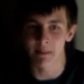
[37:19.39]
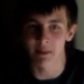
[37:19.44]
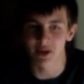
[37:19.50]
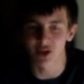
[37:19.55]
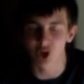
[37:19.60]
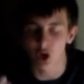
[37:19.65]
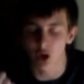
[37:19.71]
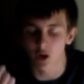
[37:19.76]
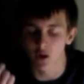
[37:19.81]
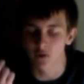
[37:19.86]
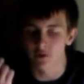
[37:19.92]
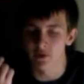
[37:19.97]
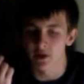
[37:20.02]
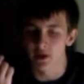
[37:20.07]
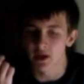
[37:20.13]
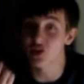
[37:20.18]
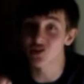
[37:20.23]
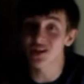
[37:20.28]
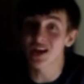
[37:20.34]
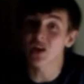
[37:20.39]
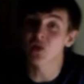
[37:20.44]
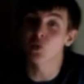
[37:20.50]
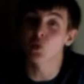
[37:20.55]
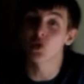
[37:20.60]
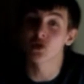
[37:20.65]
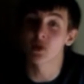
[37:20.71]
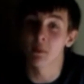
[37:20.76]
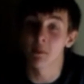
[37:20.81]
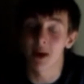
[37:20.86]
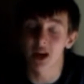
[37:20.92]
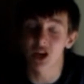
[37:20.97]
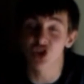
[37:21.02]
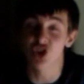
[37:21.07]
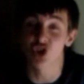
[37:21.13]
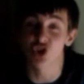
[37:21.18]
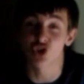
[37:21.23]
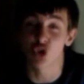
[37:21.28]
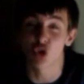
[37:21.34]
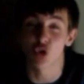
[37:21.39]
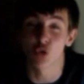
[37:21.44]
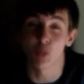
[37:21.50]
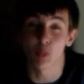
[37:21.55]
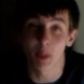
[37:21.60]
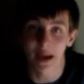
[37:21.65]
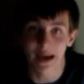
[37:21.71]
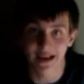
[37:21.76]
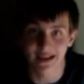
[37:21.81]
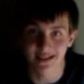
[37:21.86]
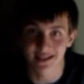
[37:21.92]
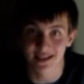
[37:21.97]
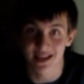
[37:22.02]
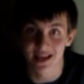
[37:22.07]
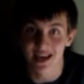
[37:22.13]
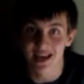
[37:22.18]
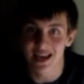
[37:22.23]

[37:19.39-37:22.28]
because that's what the Master does best.